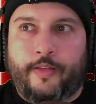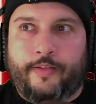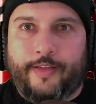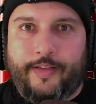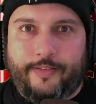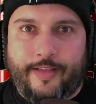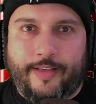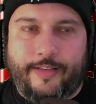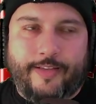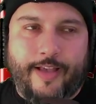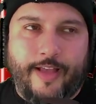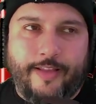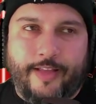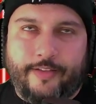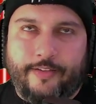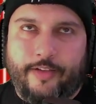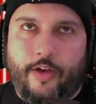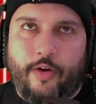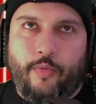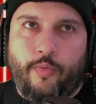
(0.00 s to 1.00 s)
things like that.
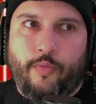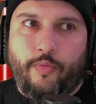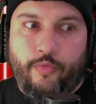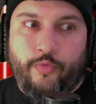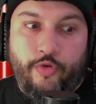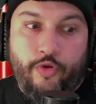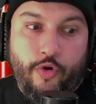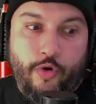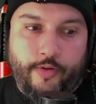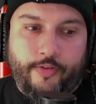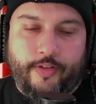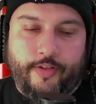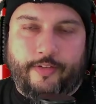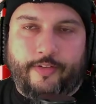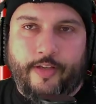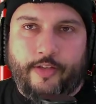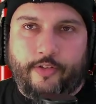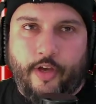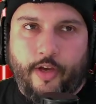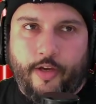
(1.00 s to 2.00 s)
That's how you go into
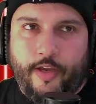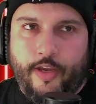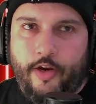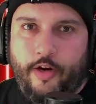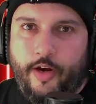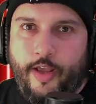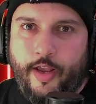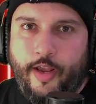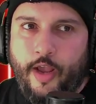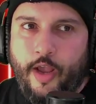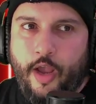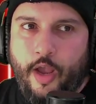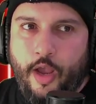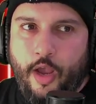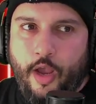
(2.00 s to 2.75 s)
TikTok and you're like,